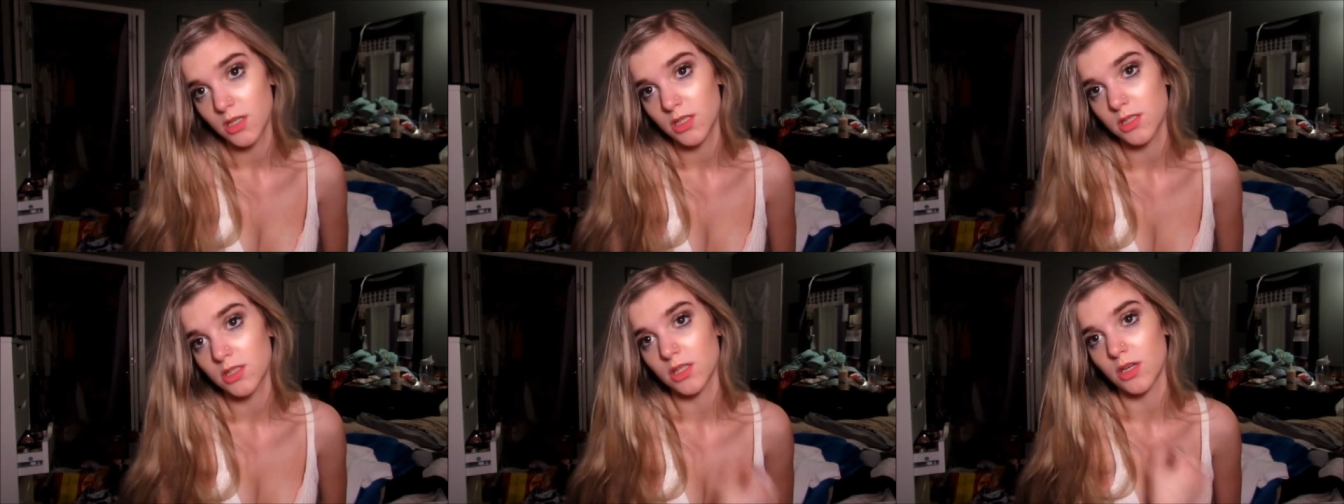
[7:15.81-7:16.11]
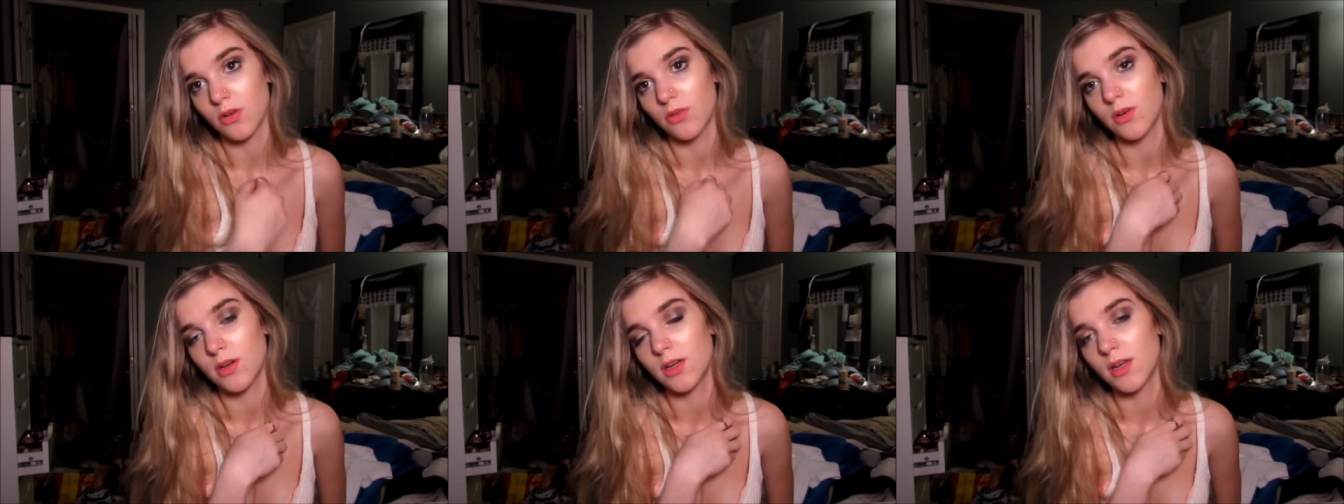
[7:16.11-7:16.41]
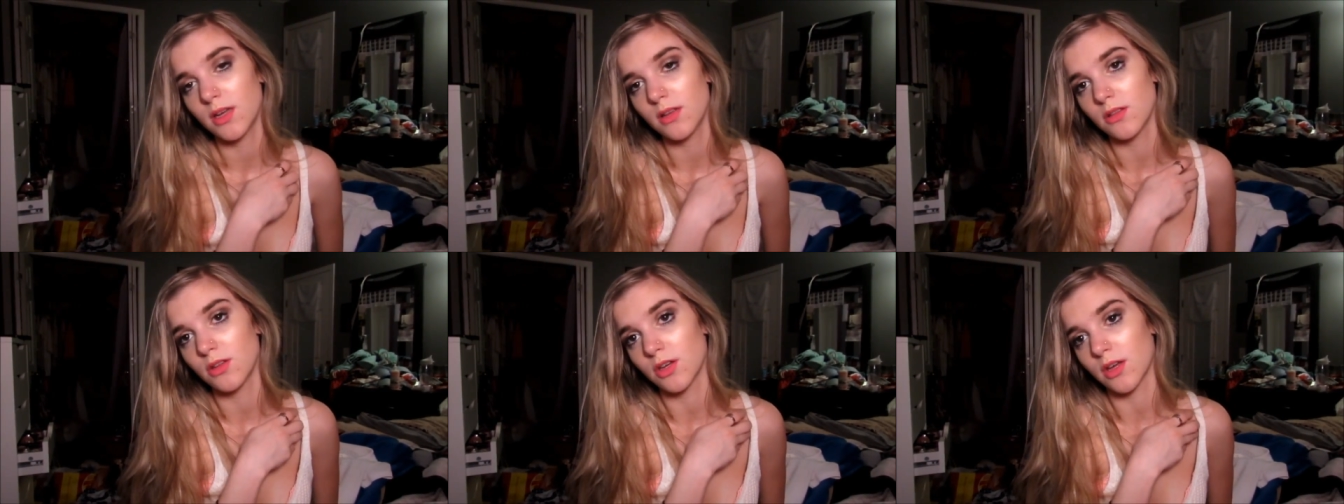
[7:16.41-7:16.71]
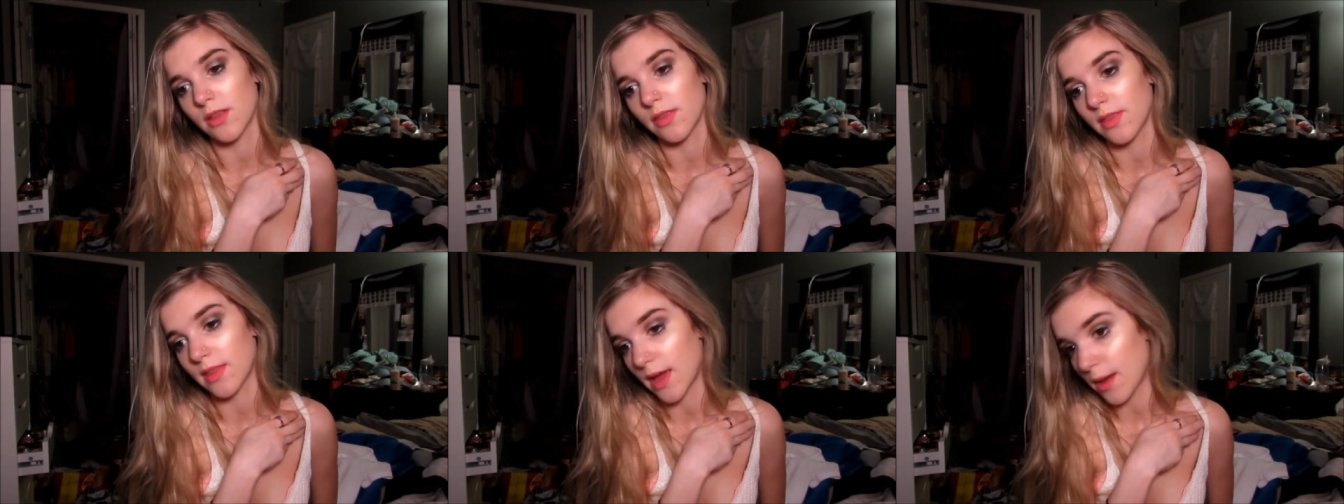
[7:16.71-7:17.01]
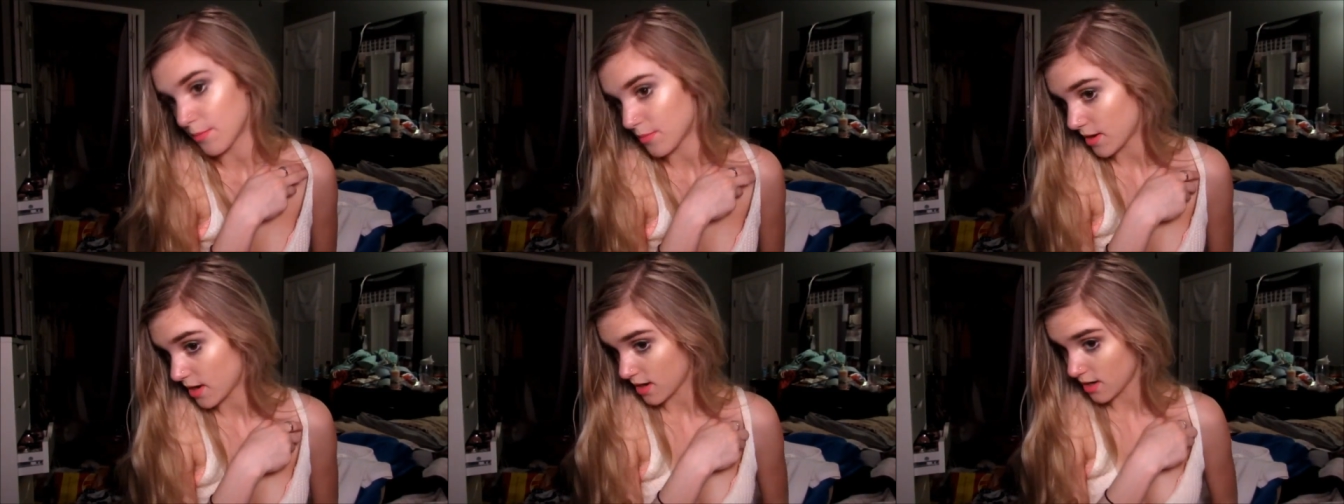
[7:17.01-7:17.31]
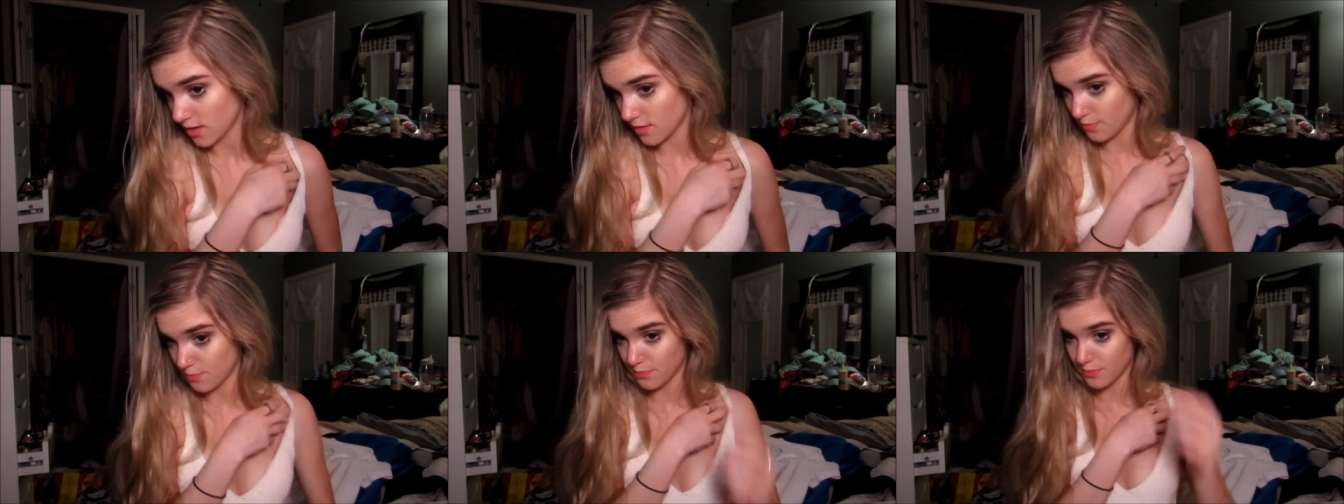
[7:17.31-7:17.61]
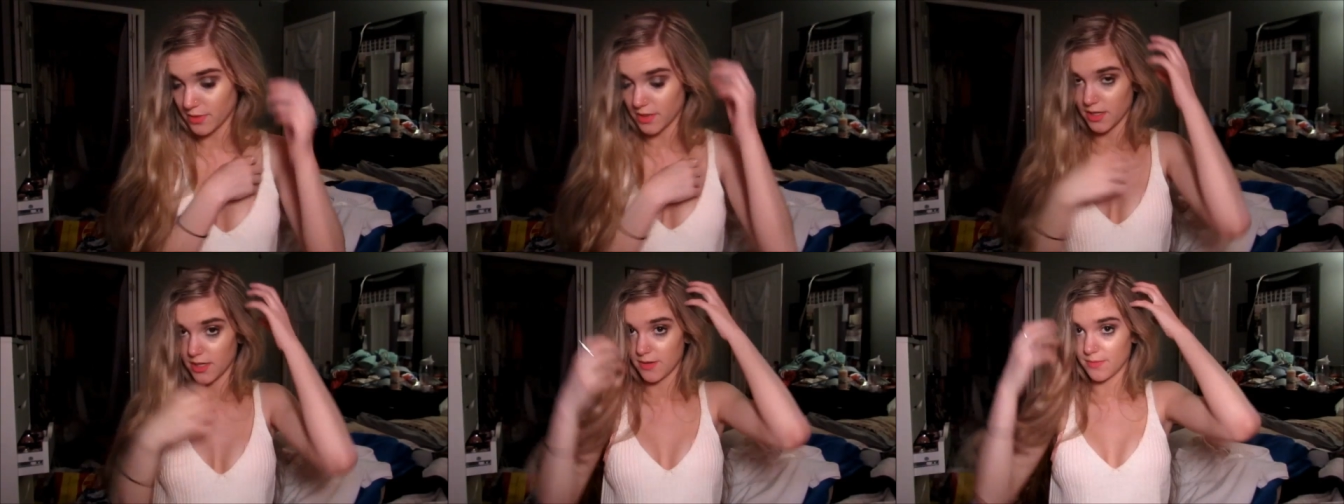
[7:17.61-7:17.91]
so it ain't looking that bad,
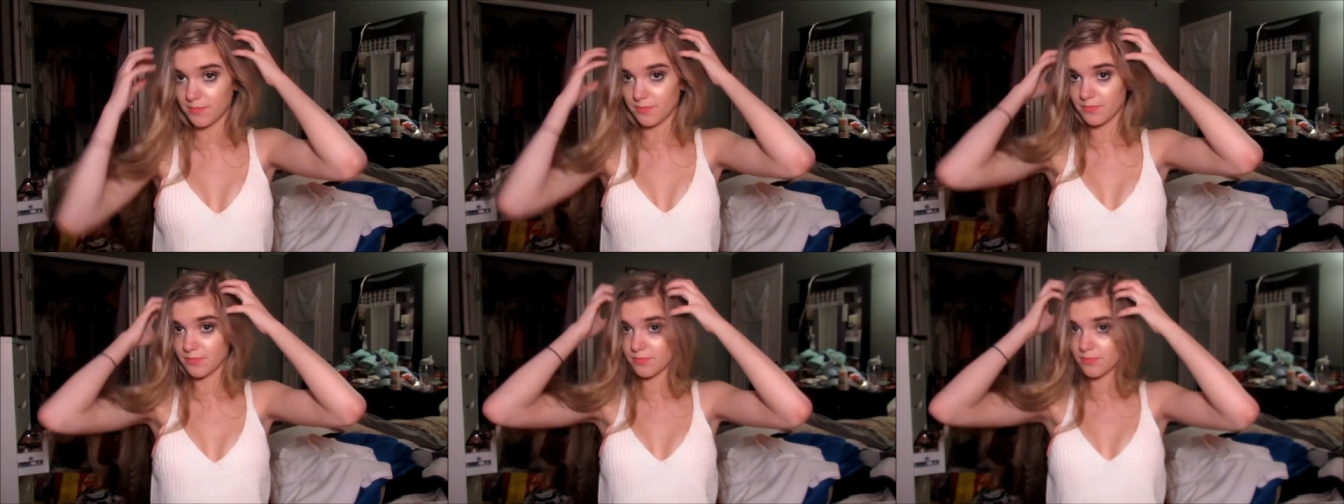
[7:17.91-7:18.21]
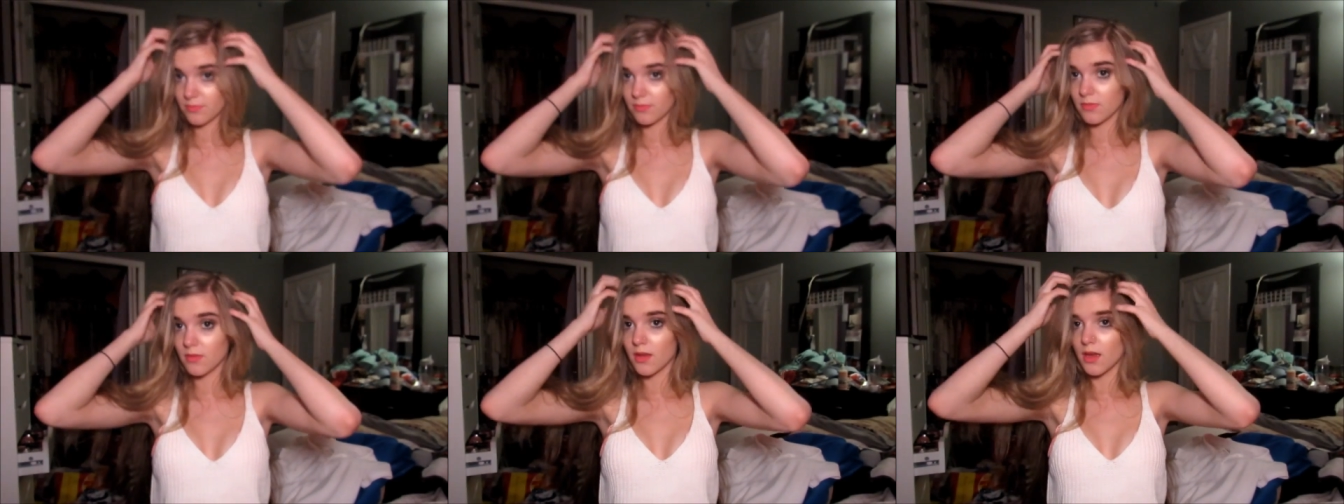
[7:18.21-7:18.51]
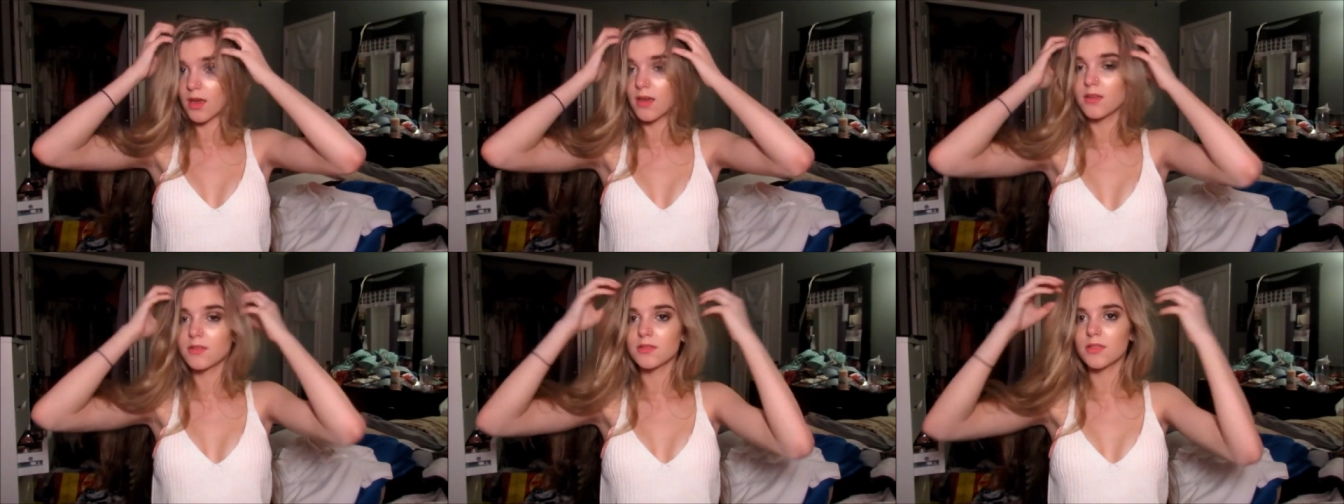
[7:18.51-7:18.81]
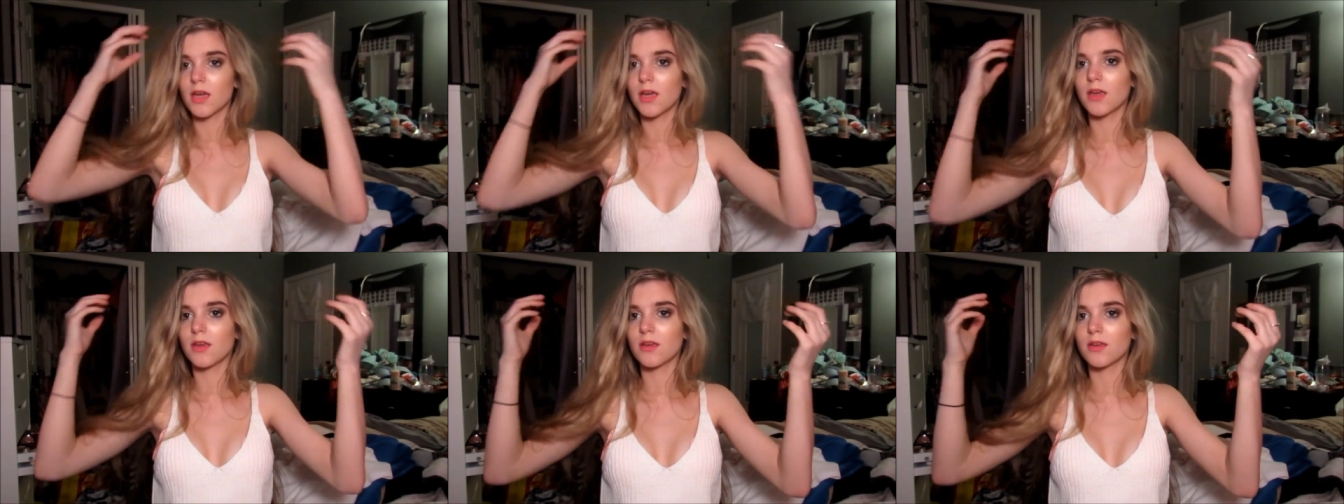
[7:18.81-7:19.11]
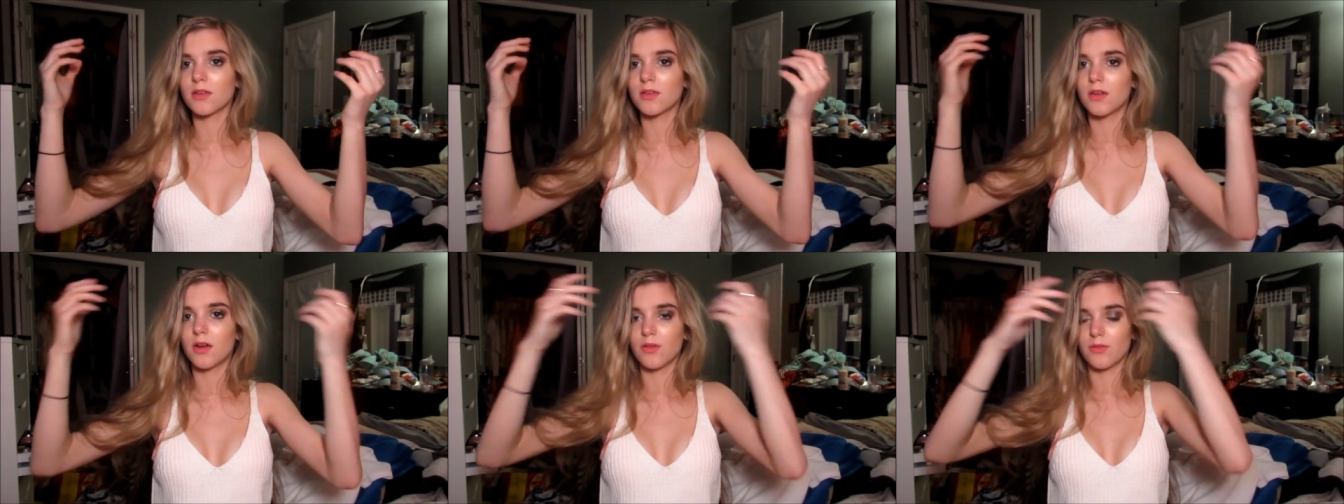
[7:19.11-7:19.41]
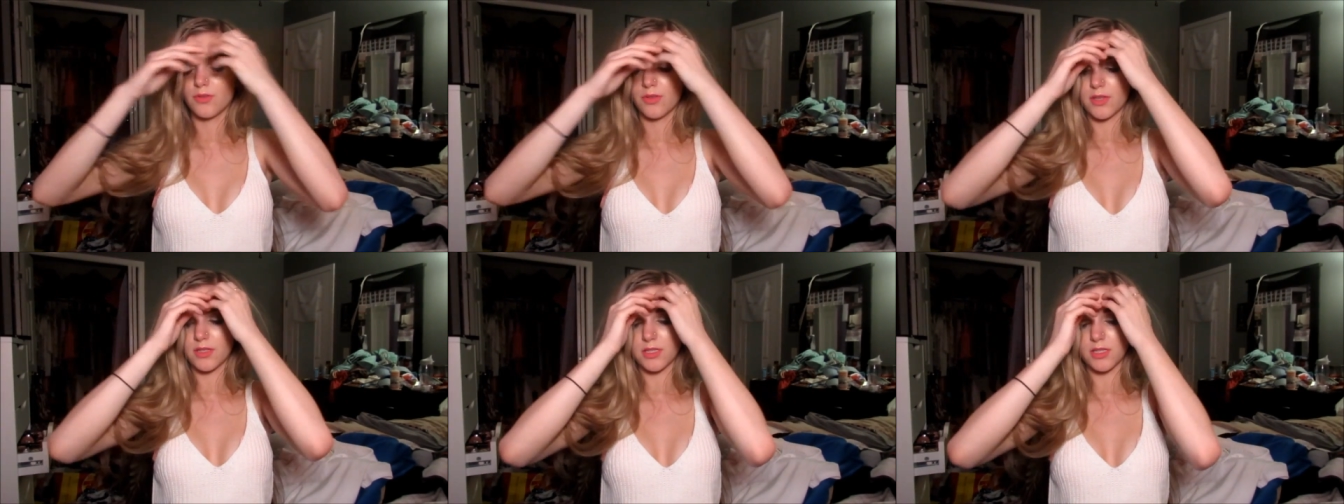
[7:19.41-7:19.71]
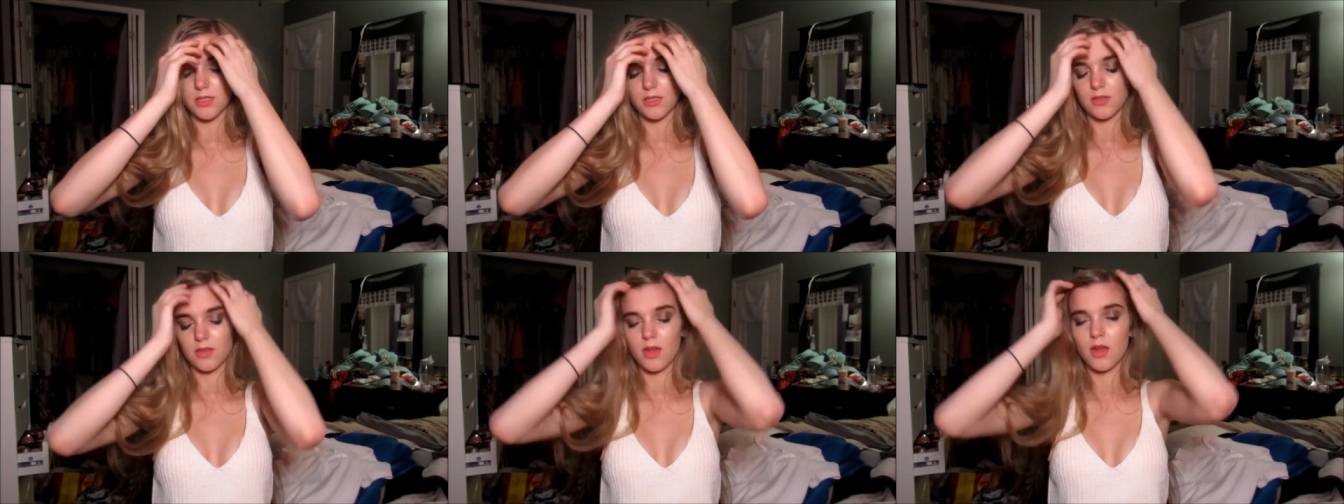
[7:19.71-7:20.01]
but it's like, you know, this
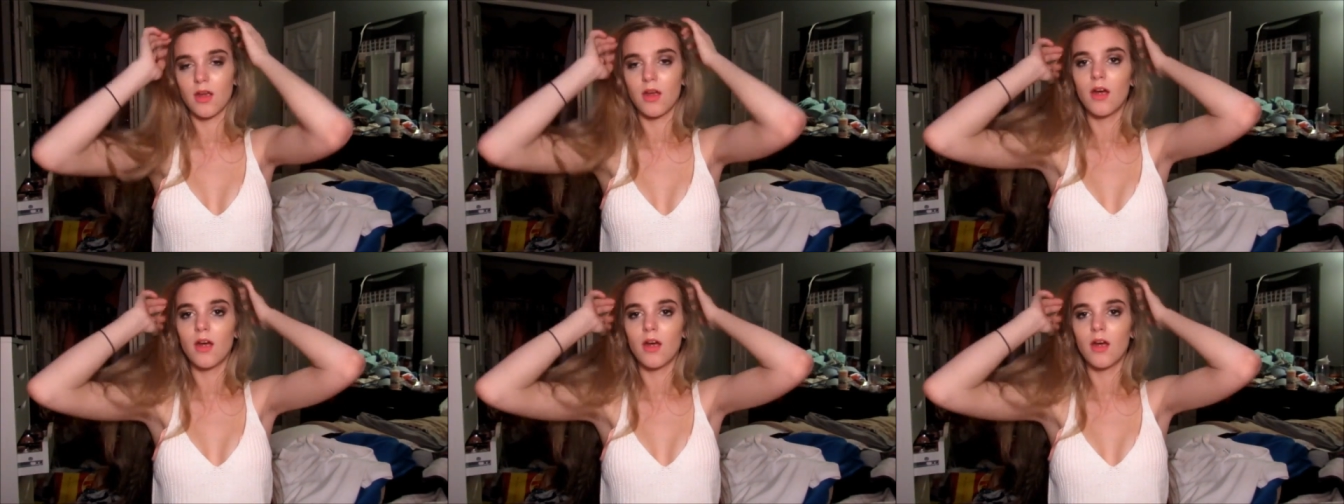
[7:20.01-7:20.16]
is